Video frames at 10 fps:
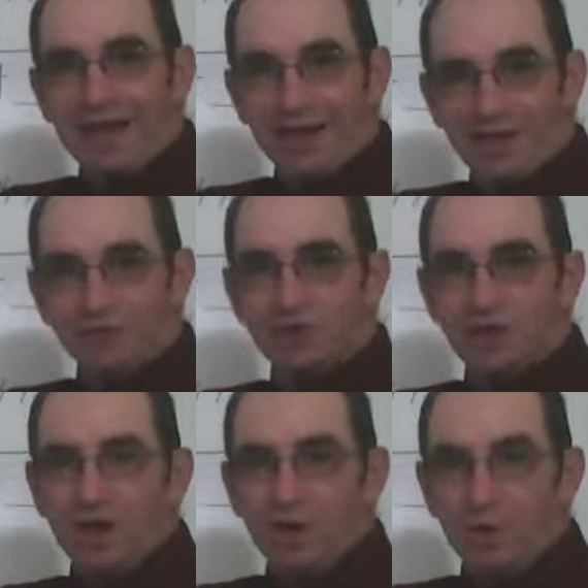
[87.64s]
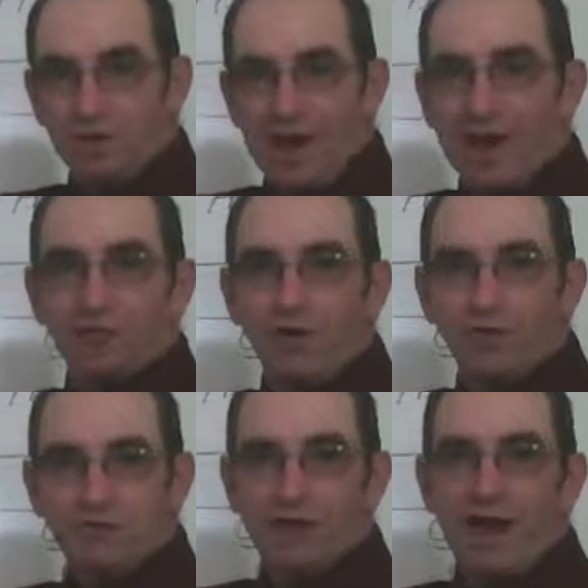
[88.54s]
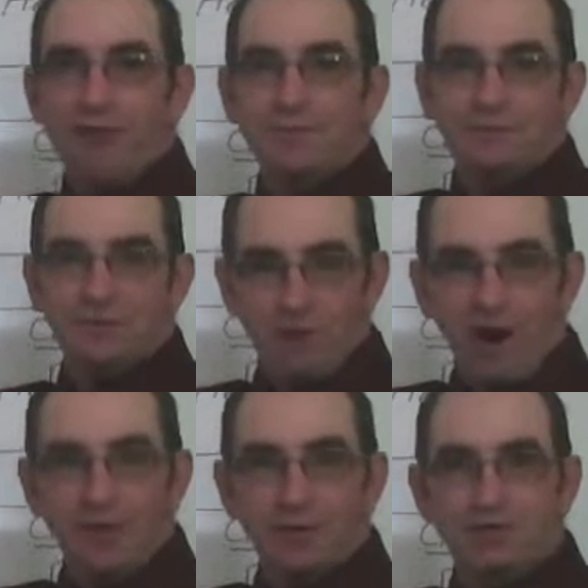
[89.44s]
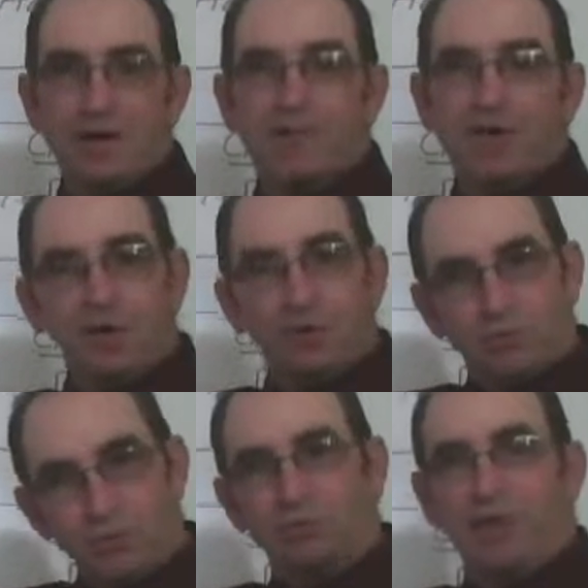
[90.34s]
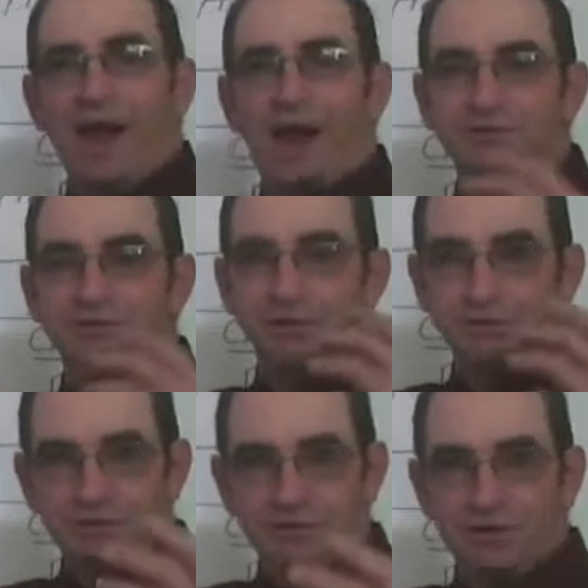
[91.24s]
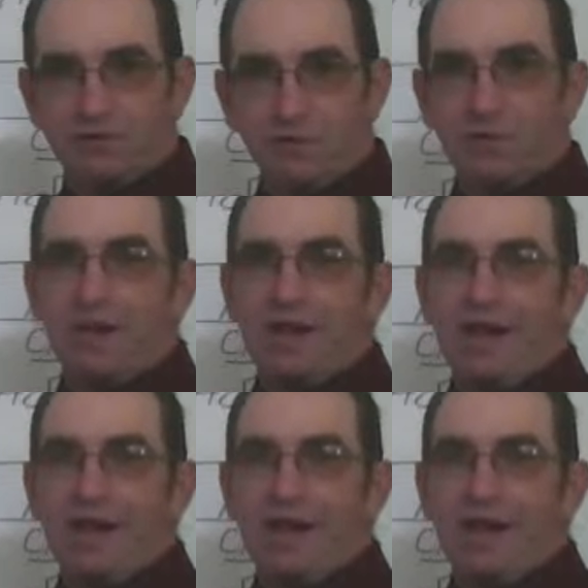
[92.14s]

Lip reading: age, where you have those times of the fathers who ruled the households and so forth,